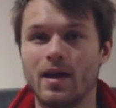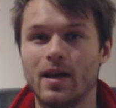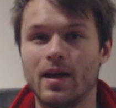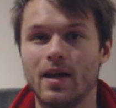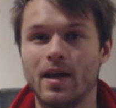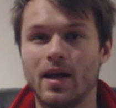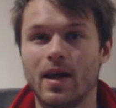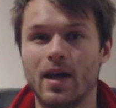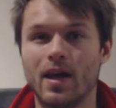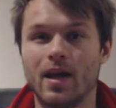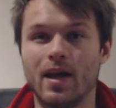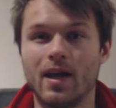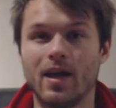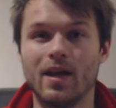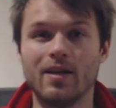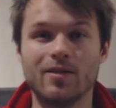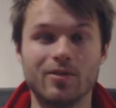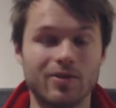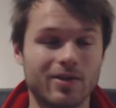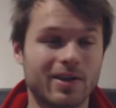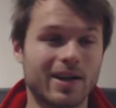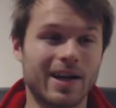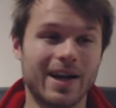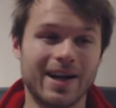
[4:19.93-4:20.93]

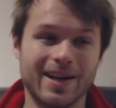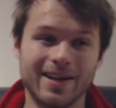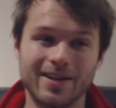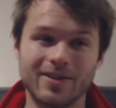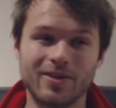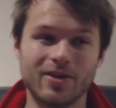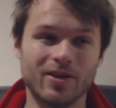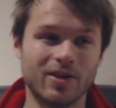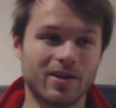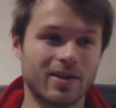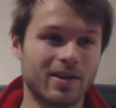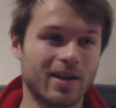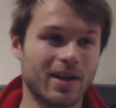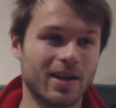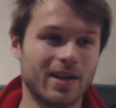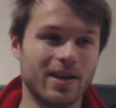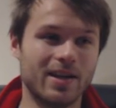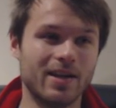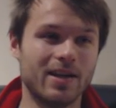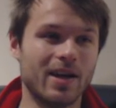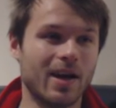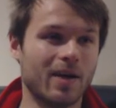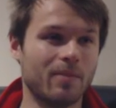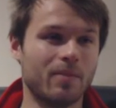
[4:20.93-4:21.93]
It kind of looked
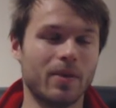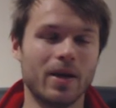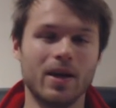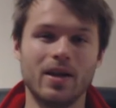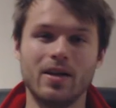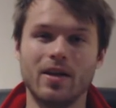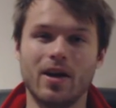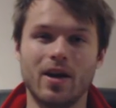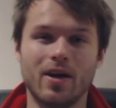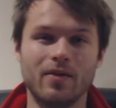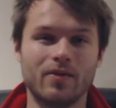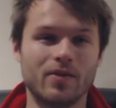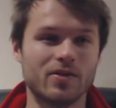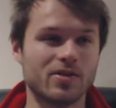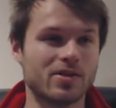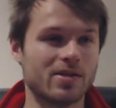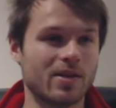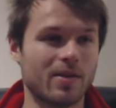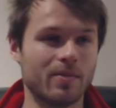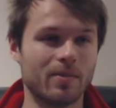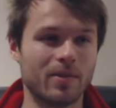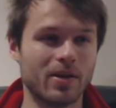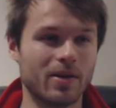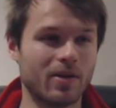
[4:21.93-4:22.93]
like he got paid off or
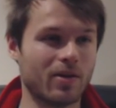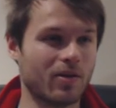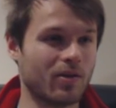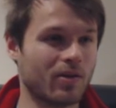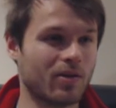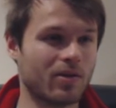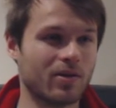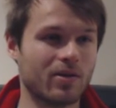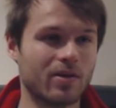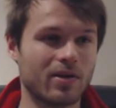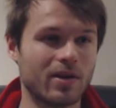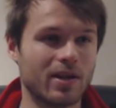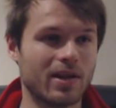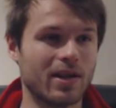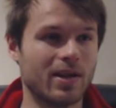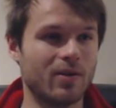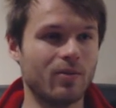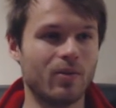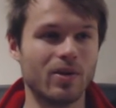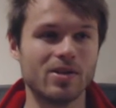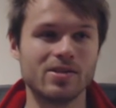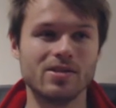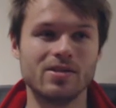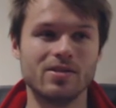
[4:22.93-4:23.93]
something, or
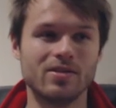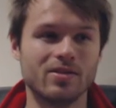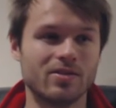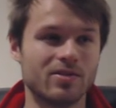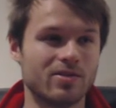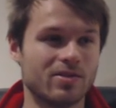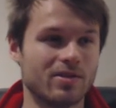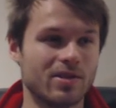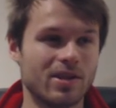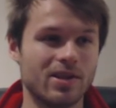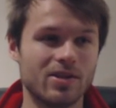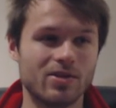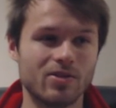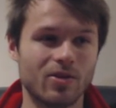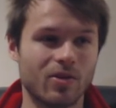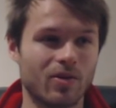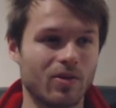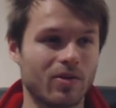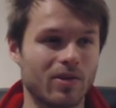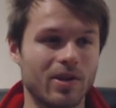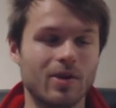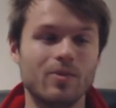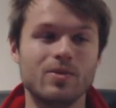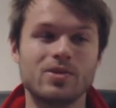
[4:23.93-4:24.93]
he was
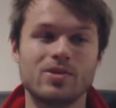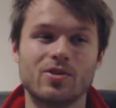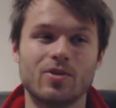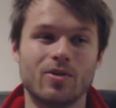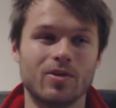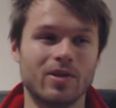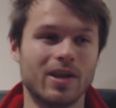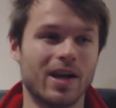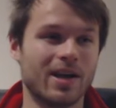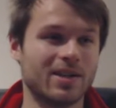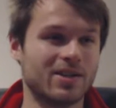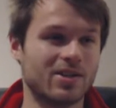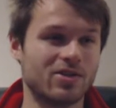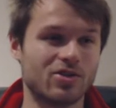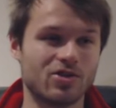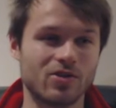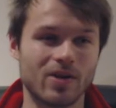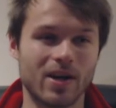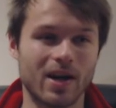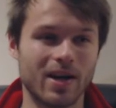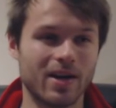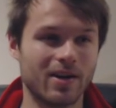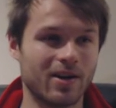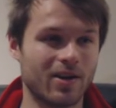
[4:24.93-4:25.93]
told not to
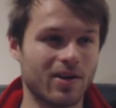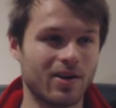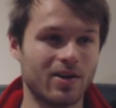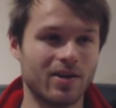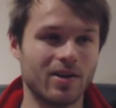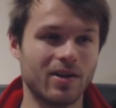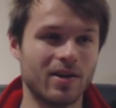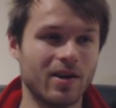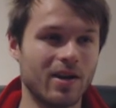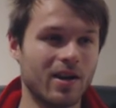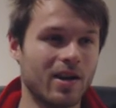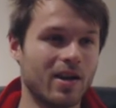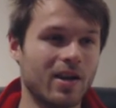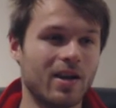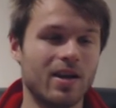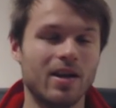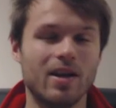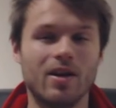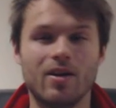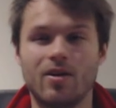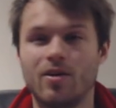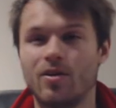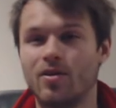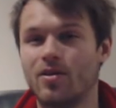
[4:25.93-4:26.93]
try hard,
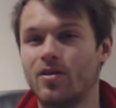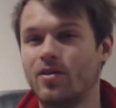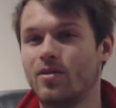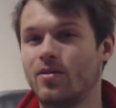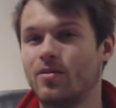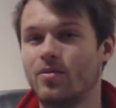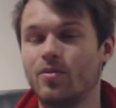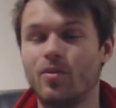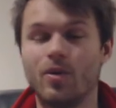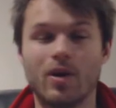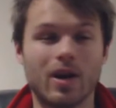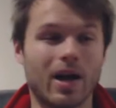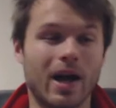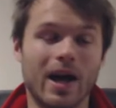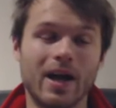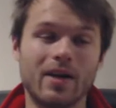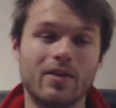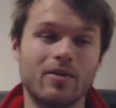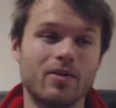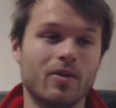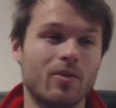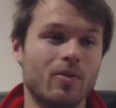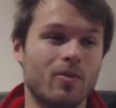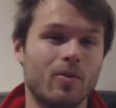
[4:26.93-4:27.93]
or what?
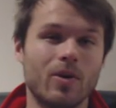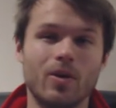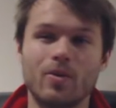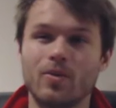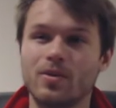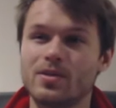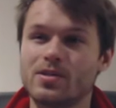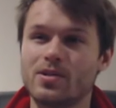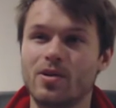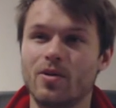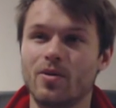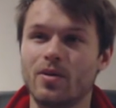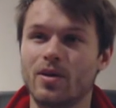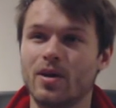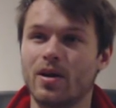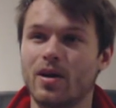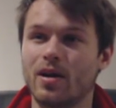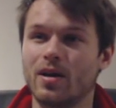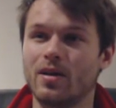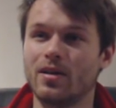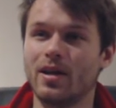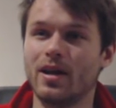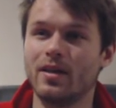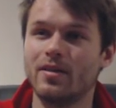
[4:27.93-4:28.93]
I don't know what was going
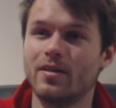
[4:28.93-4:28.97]
on.